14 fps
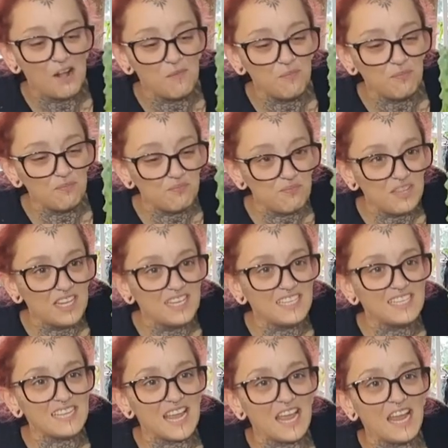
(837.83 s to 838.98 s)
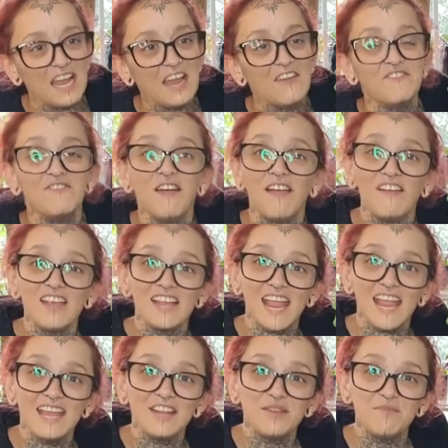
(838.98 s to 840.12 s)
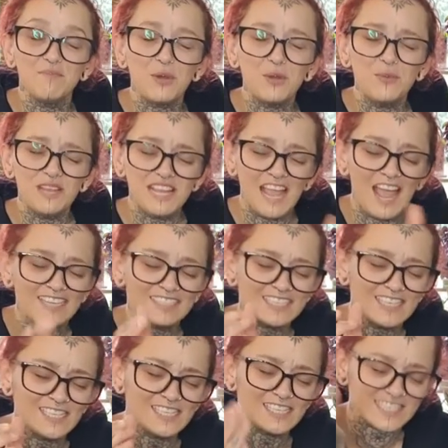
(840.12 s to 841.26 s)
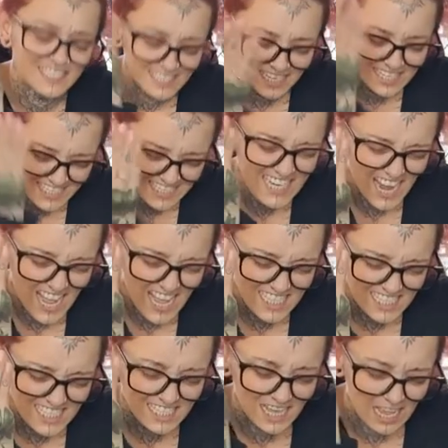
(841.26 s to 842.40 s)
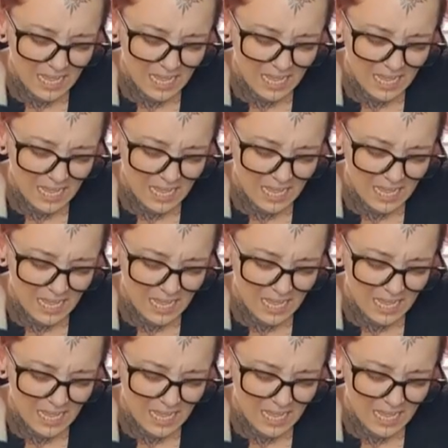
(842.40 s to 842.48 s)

um it is a variegated booby cactus. Yes,